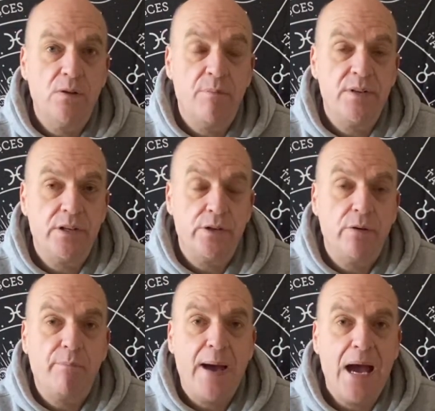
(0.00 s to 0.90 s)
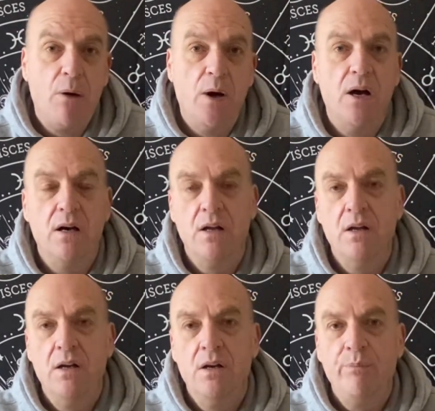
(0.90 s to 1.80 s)
a position of power
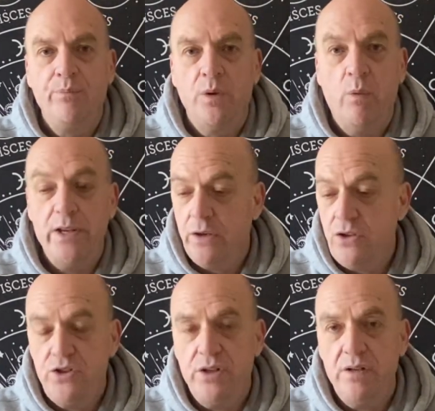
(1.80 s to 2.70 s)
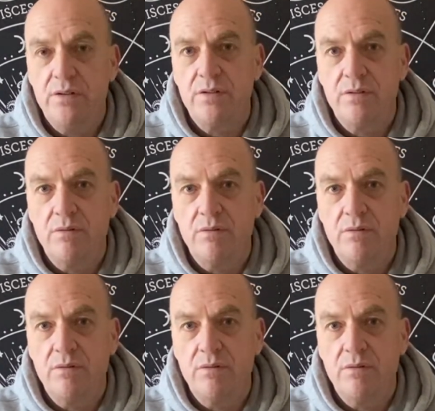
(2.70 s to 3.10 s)
where you can choose.